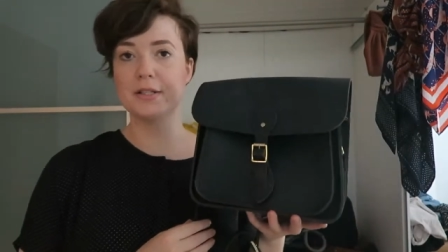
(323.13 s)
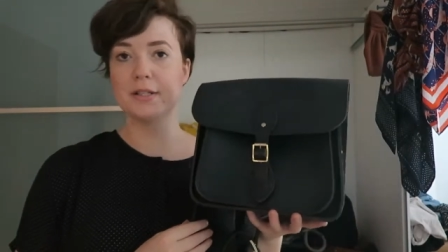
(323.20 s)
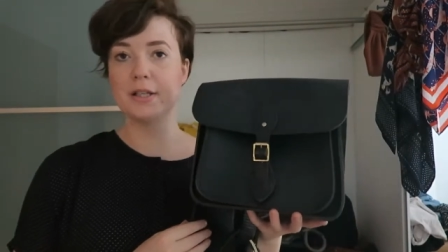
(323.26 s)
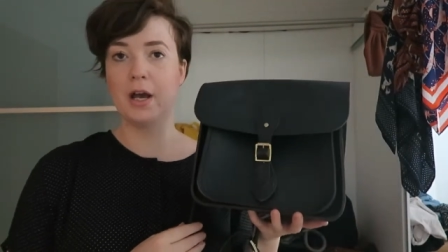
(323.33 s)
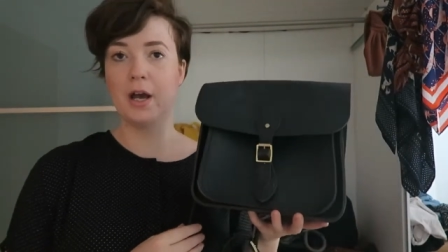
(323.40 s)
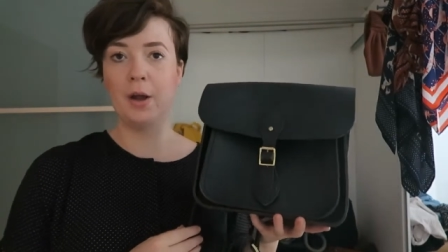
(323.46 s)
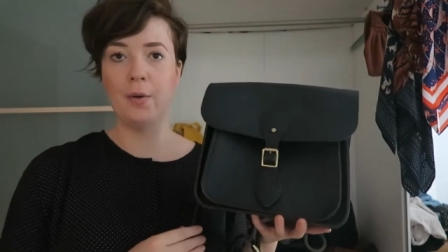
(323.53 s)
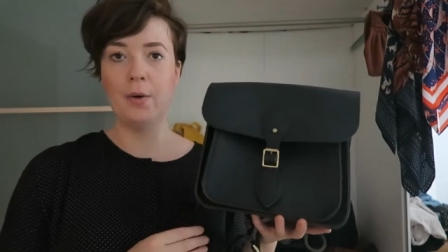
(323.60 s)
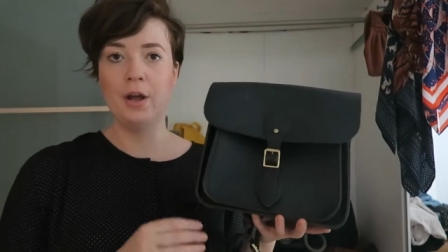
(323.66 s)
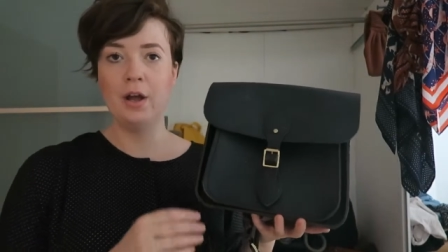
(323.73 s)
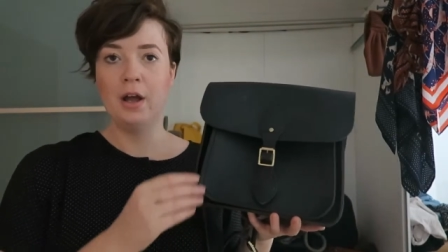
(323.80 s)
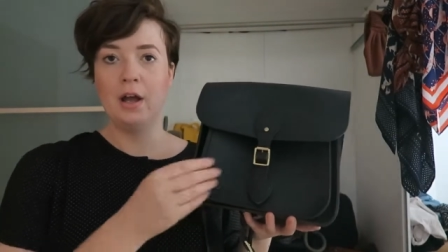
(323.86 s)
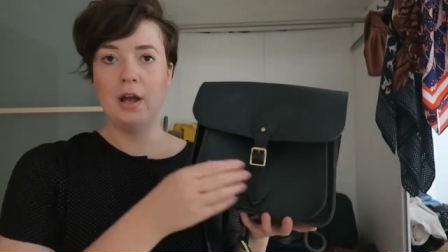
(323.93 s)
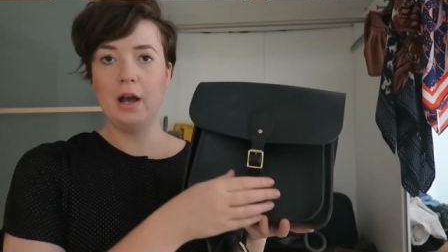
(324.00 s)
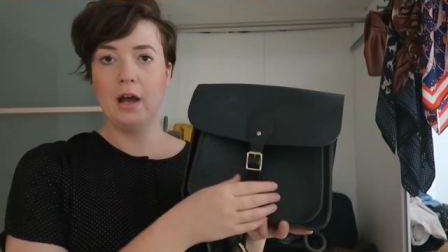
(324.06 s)
So
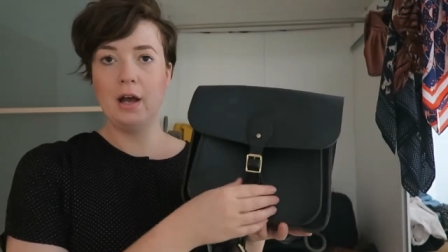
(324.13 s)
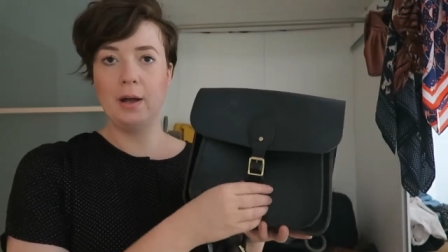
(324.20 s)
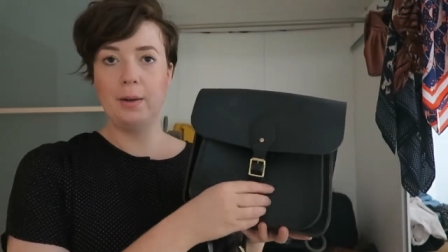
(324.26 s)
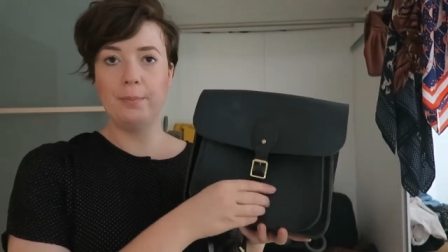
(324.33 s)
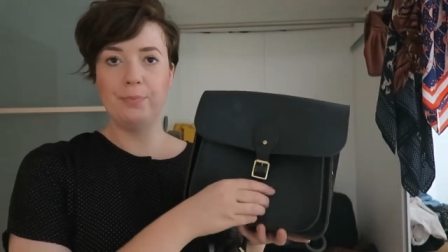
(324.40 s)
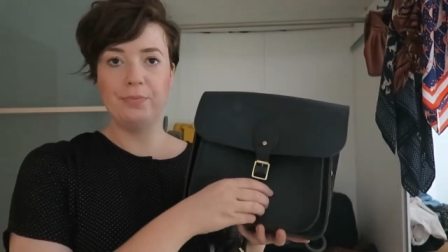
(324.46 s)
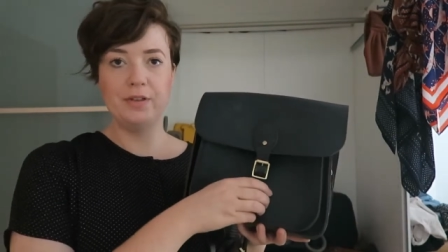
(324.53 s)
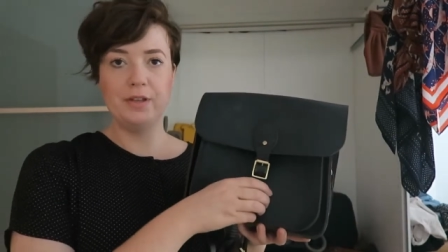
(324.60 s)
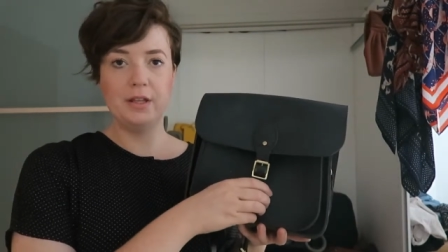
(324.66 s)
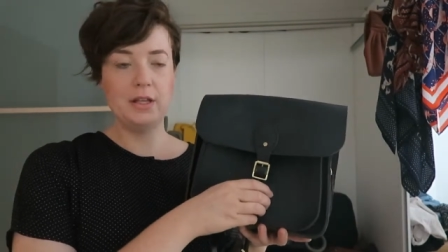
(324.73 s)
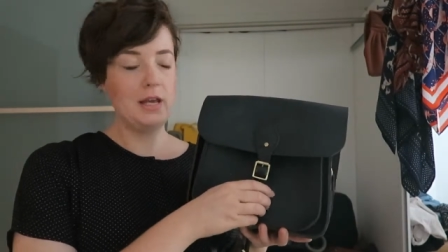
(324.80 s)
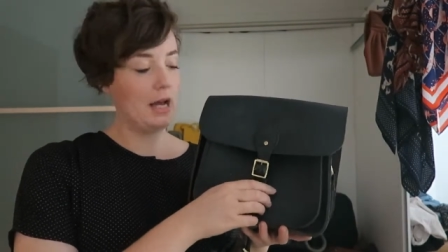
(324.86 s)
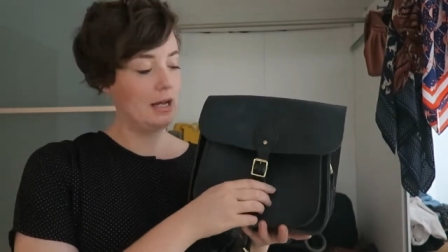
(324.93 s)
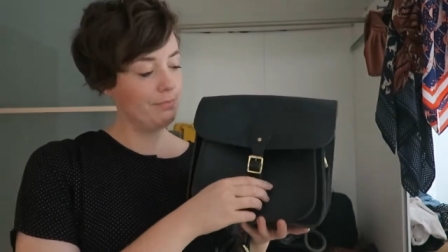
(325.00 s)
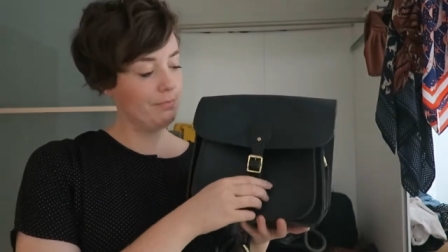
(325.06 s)

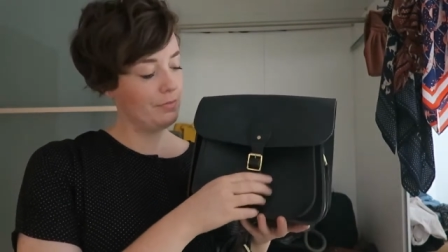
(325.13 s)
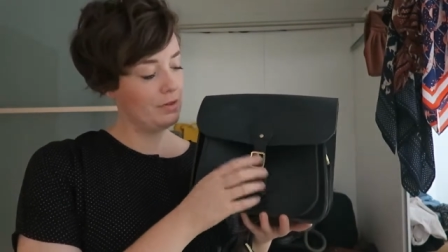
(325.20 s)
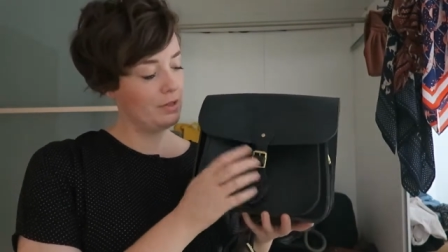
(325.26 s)
yeah,